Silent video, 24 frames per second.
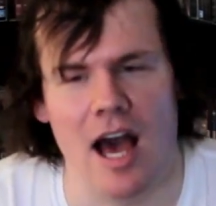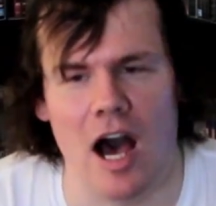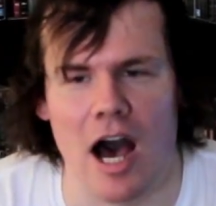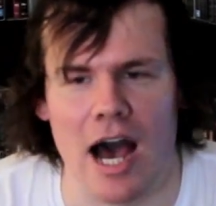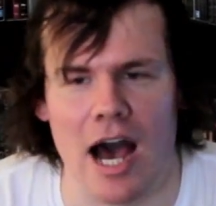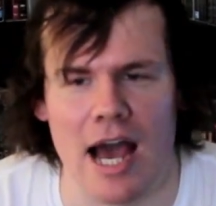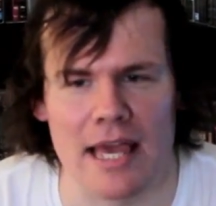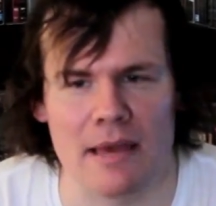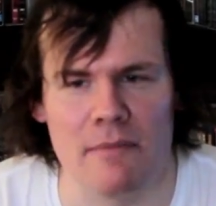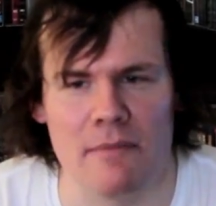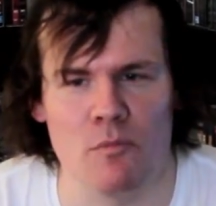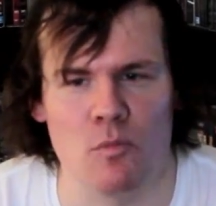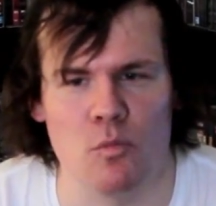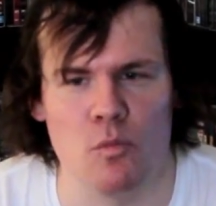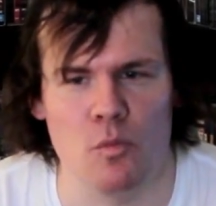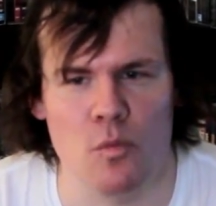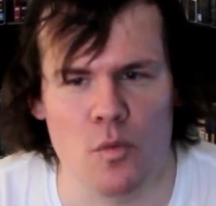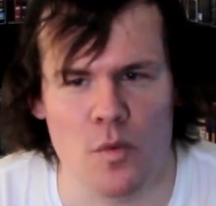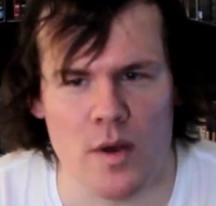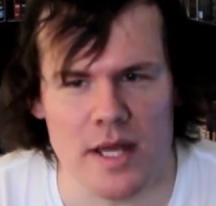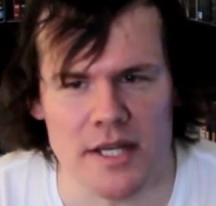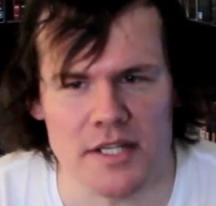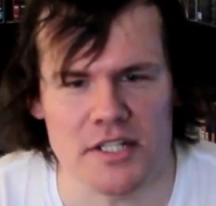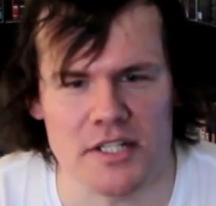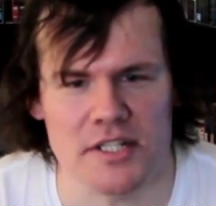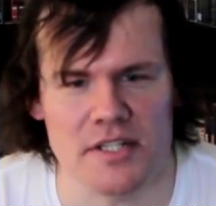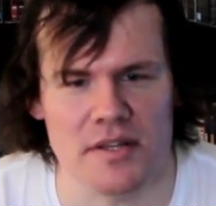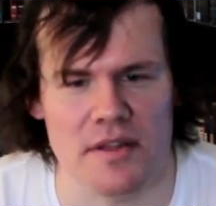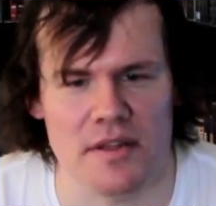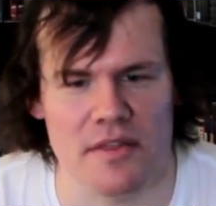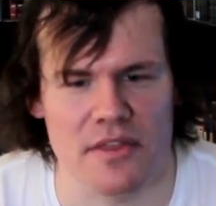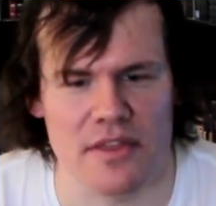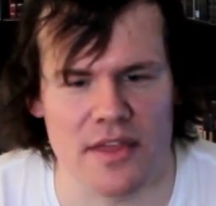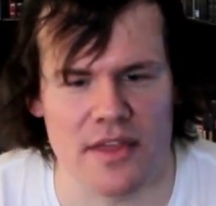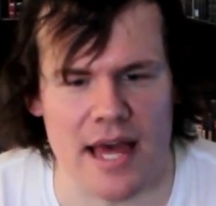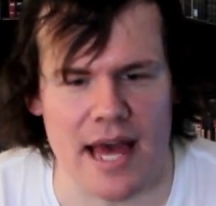I wish
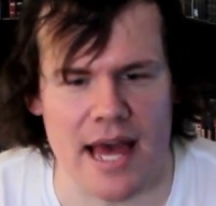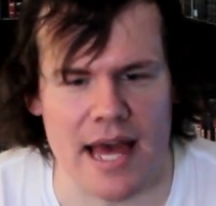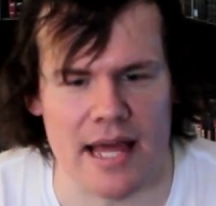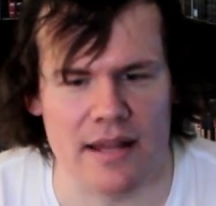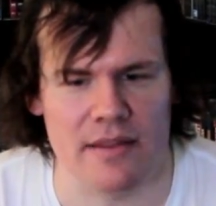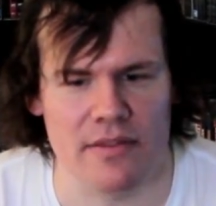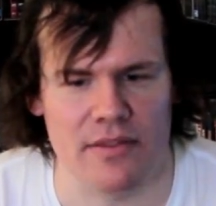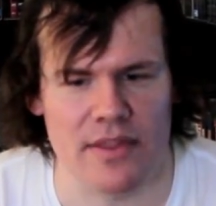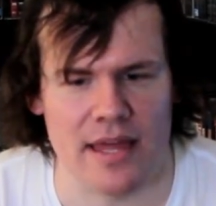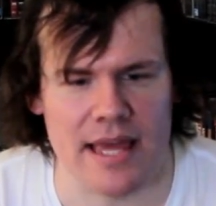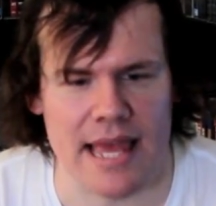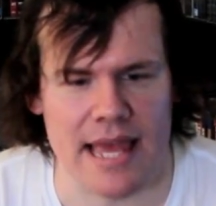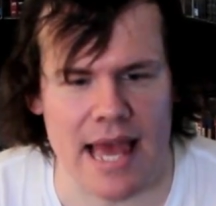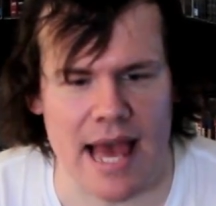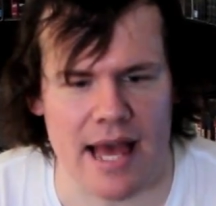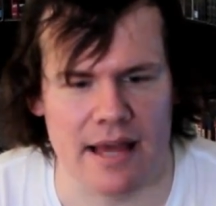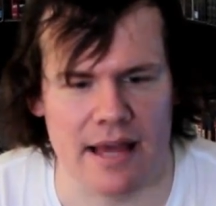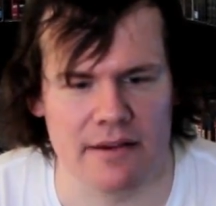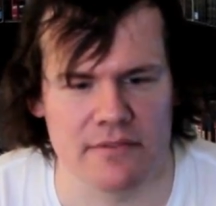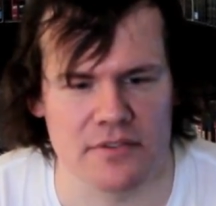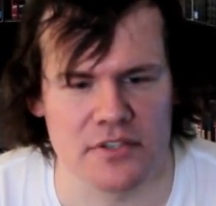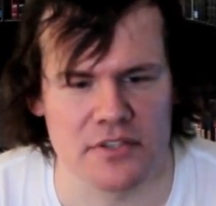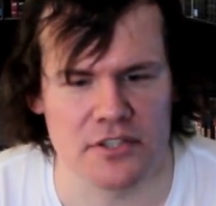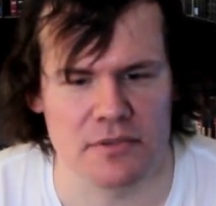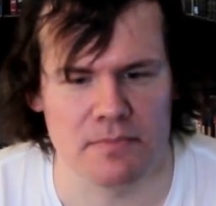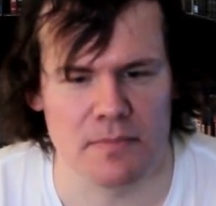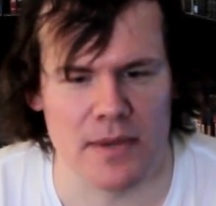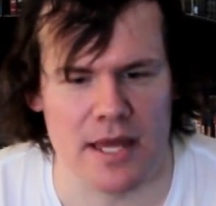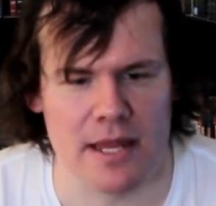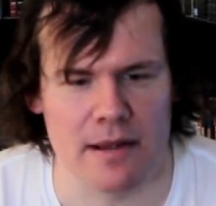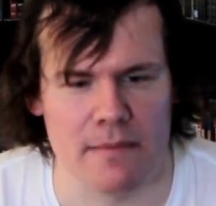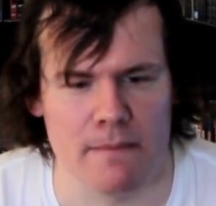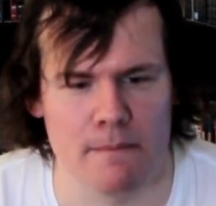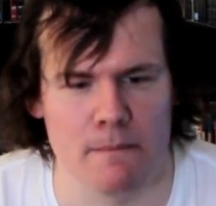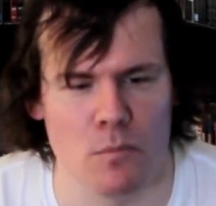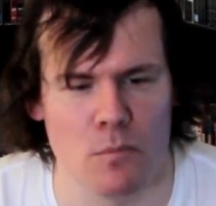that they had
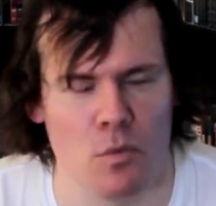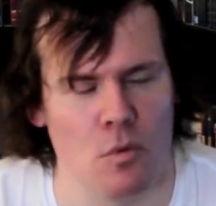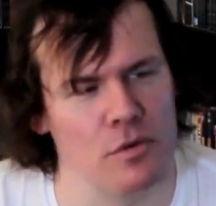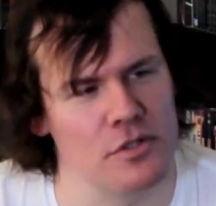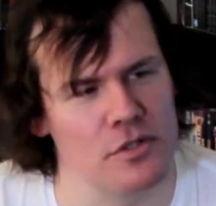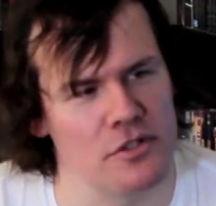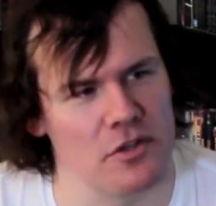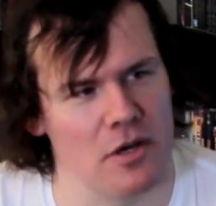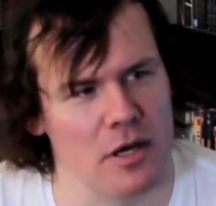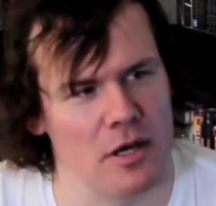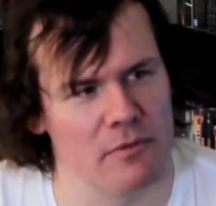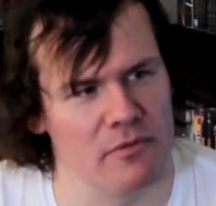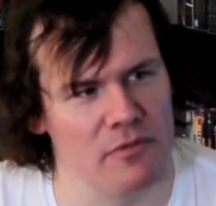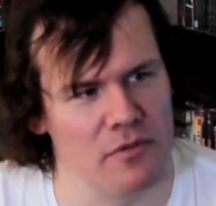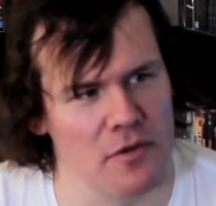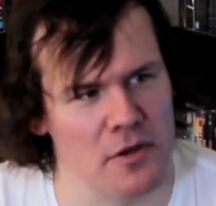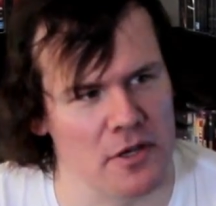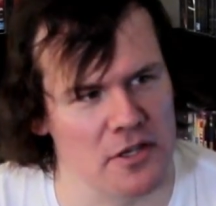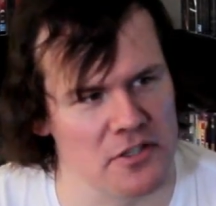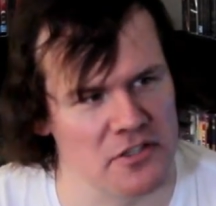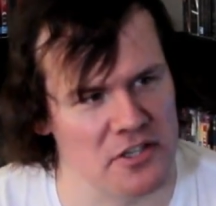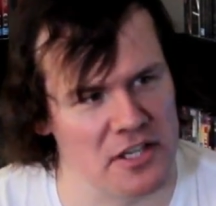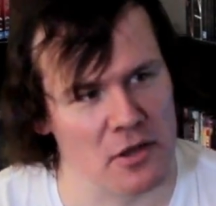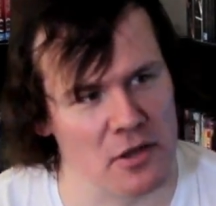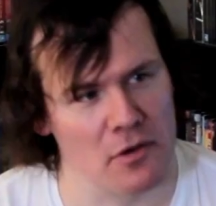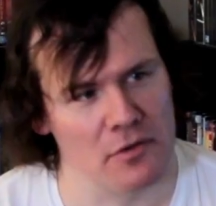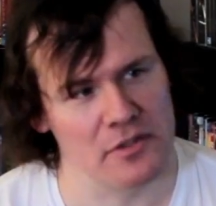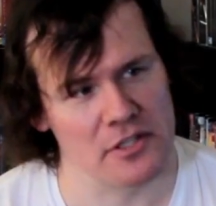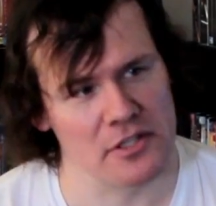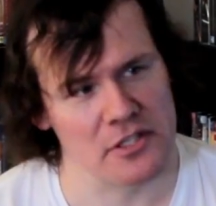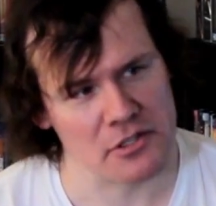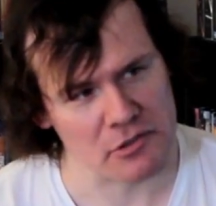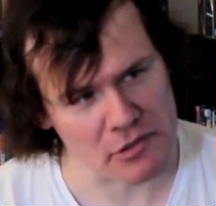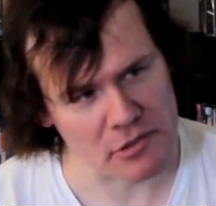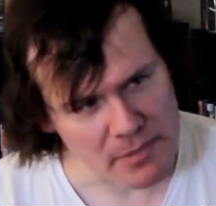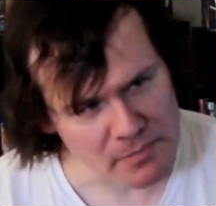spent more time focusing on the
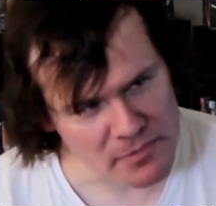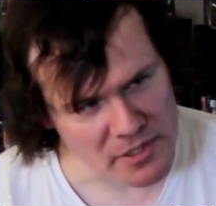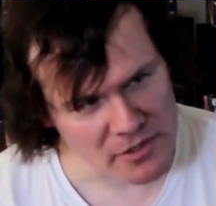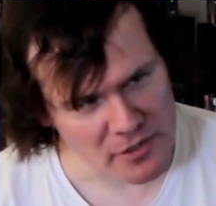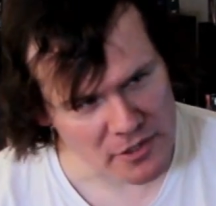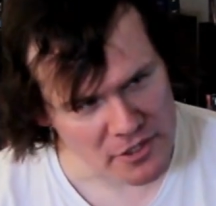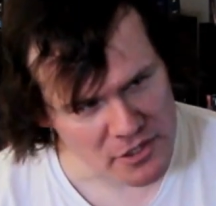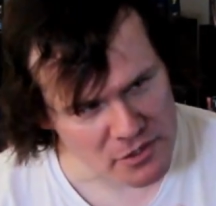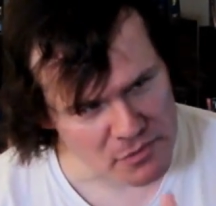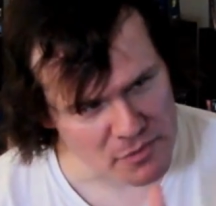script in those